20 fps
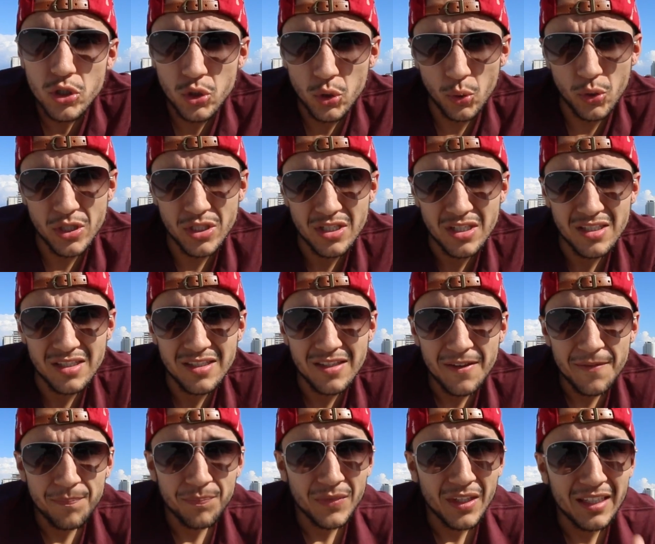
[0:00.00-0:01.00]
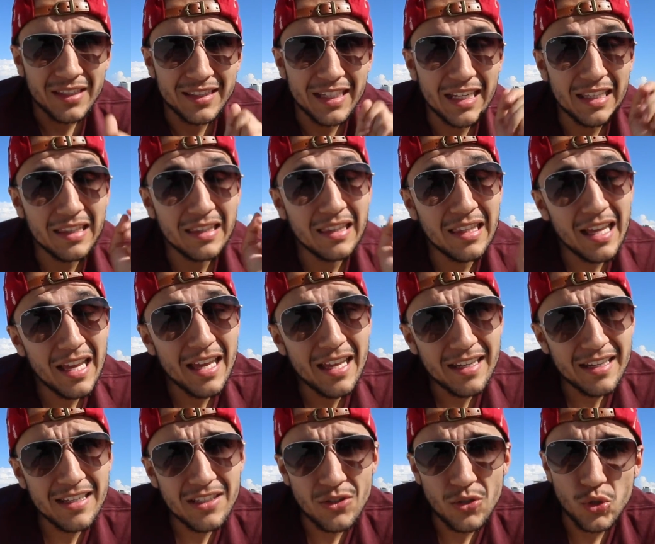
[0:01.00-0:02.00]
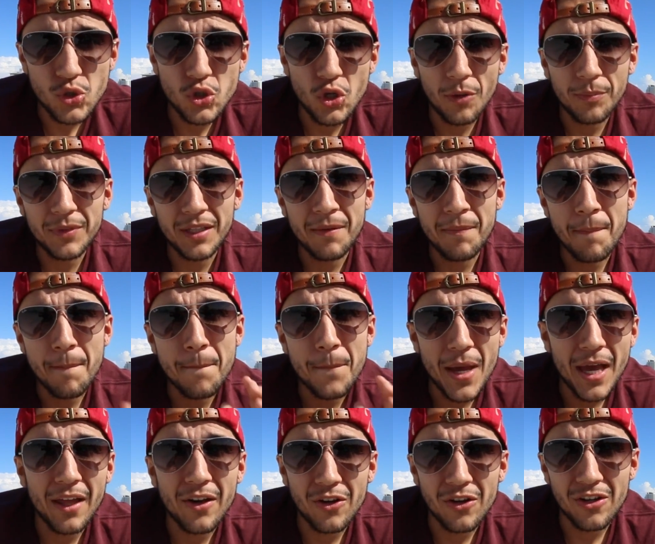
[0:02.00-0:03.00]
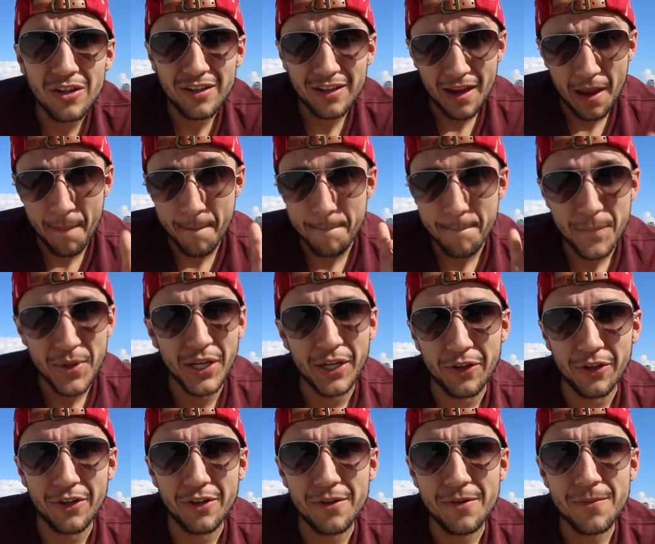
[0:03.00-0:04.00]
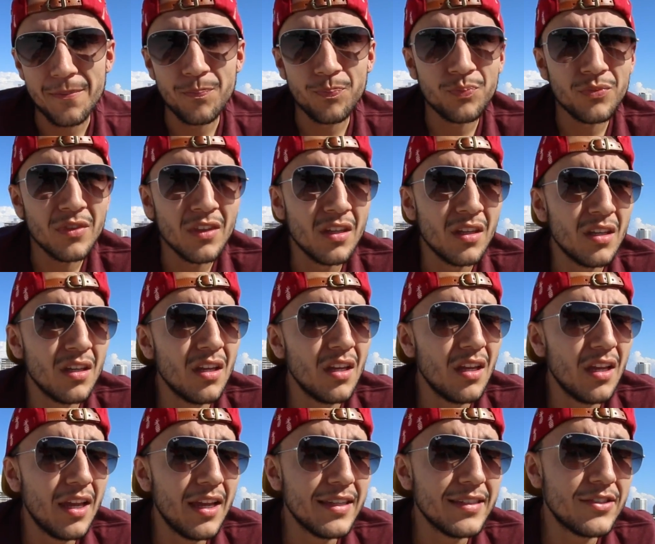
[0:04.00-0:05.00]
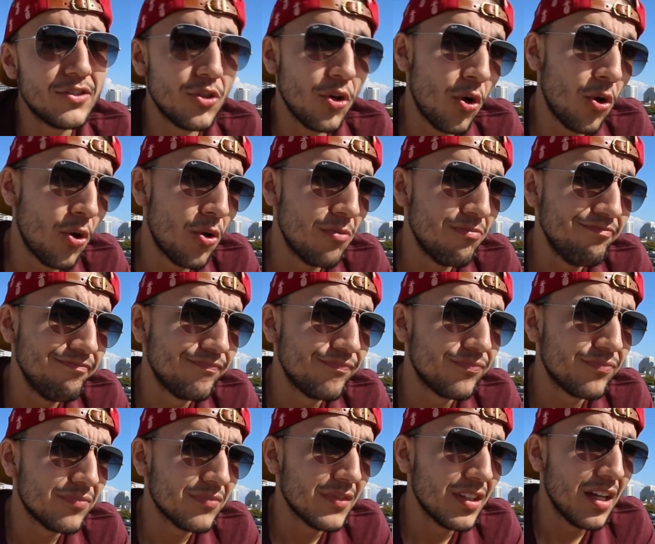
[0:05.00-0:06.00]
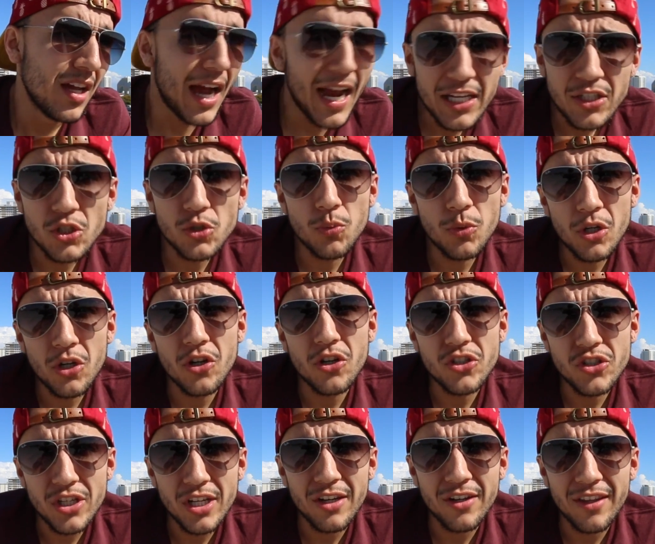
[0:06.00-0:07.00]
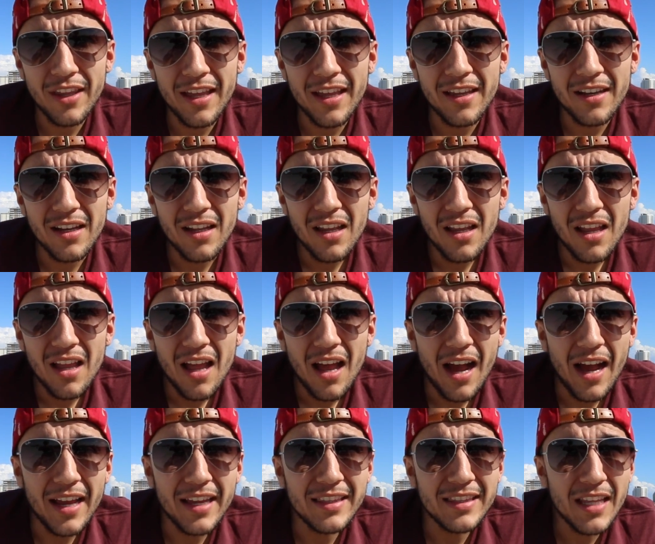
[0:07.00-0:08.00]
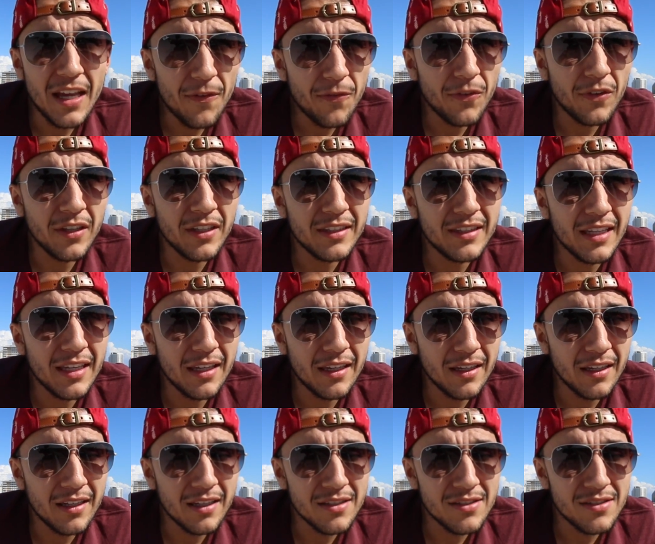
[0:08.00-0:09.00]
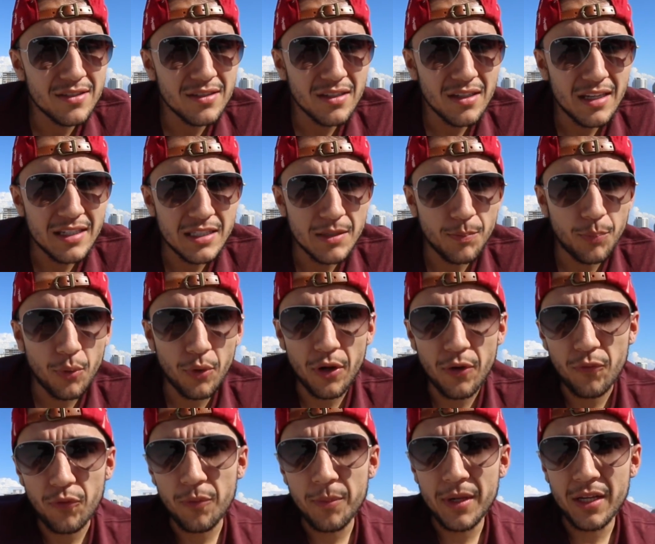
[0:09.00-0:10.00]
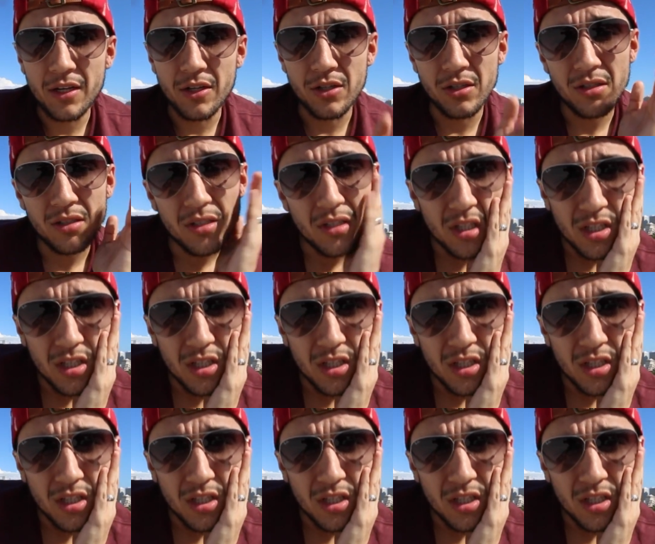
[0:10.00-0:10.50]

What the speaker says: choices, they led into something better and bigger. So I just wanted to share that. I definitely think is important for me to,